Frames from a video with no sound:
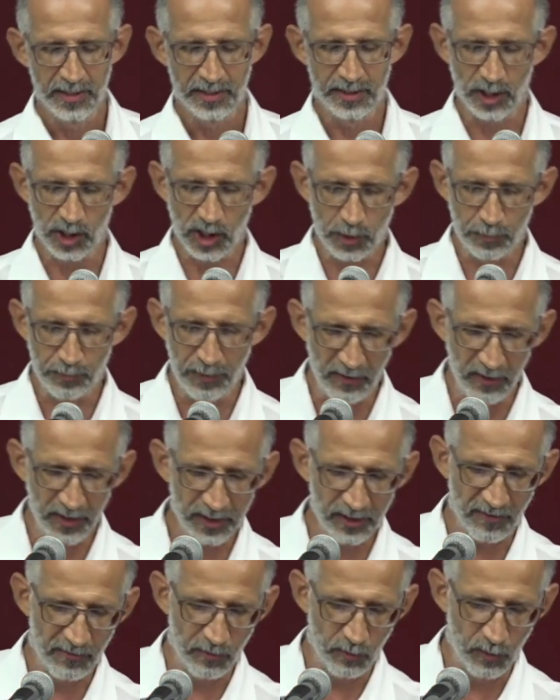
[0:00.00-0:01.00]
The
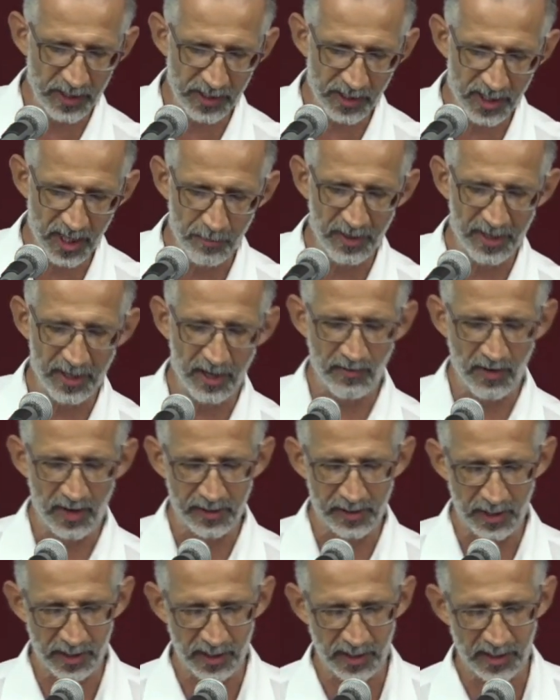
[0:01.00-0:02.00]
Spirit of wisdom and of
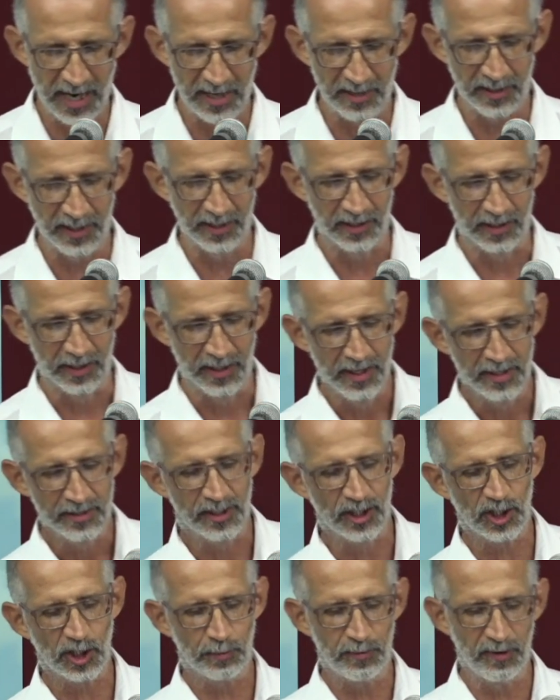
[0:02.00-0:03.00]
understanding,
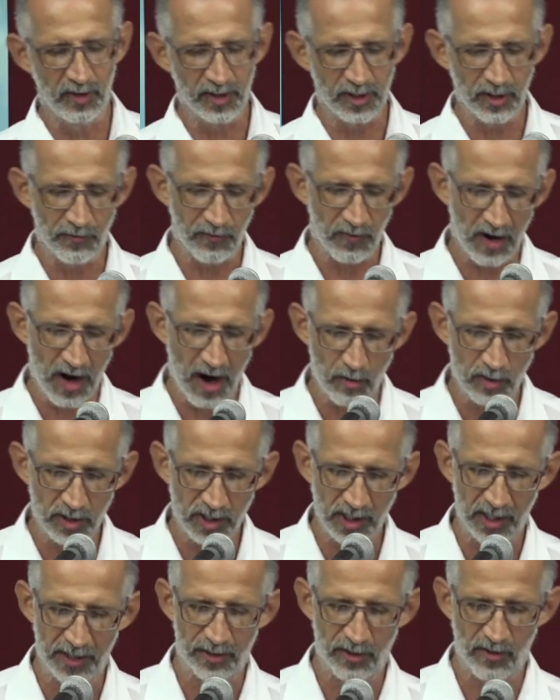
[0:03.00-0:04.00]
the Spirit of
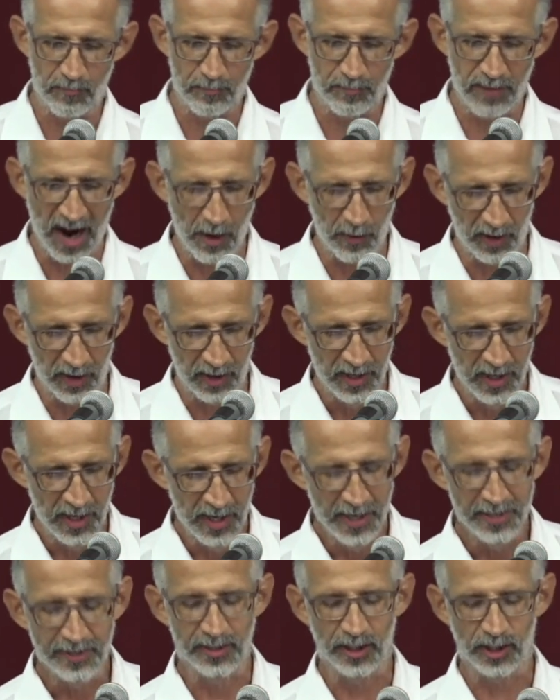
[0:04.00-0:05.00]
counsel and of power,
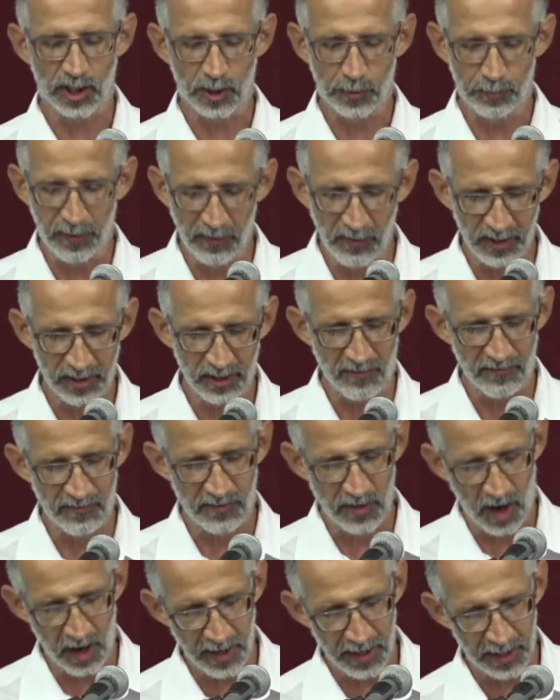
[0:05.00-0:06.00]
the Spirit of
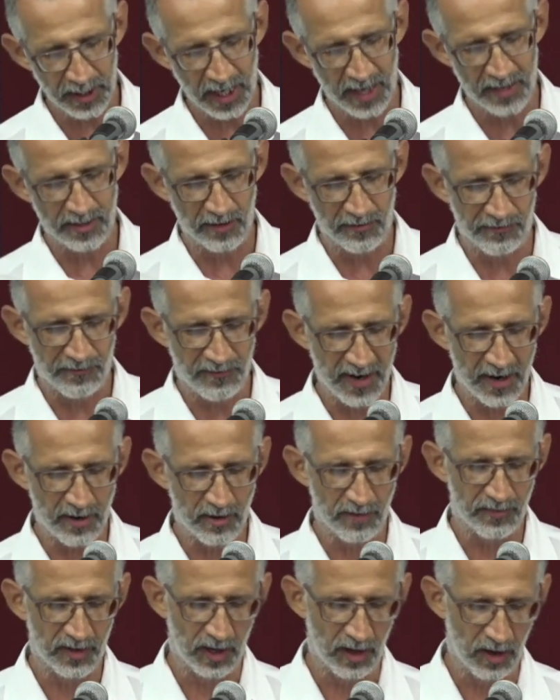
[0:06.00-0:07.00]
knowledge and the
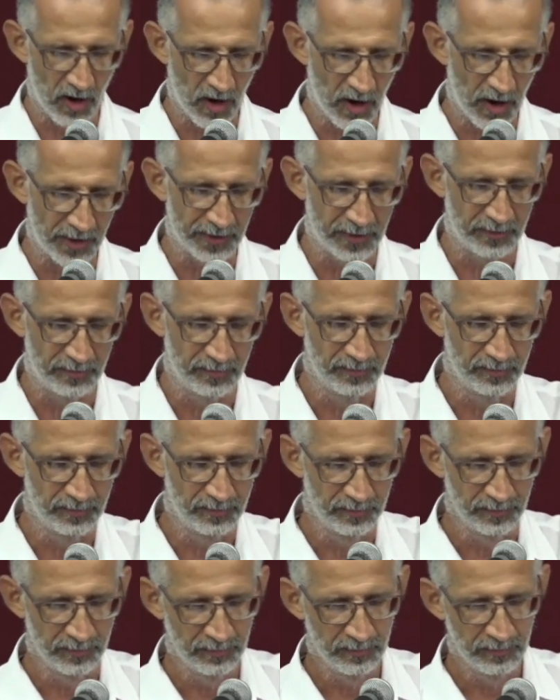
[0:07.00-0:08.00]
fear of the Lord.
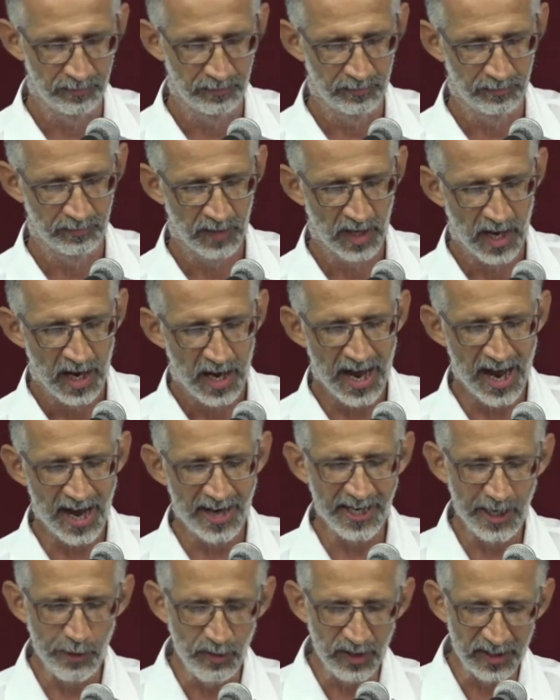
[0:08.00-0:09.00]

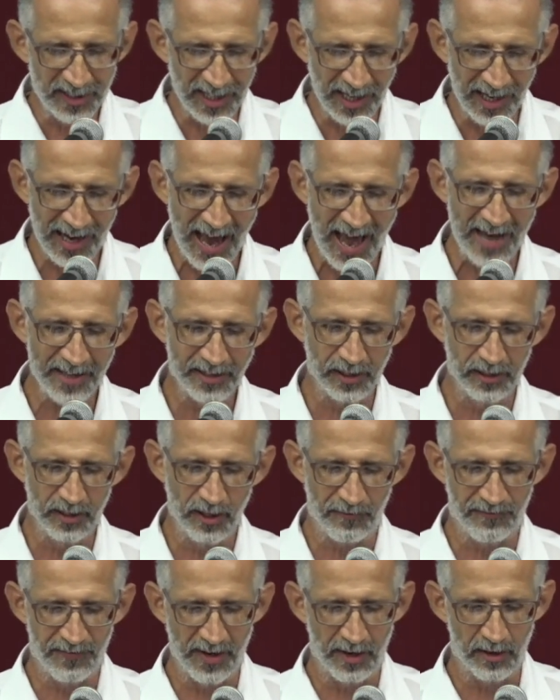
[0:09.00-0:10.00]
And he will delight in
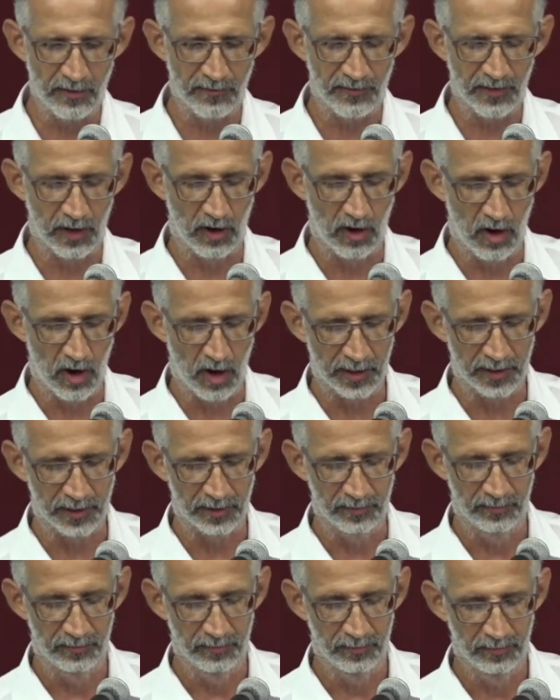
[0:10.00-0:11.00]
the fear of the Lord.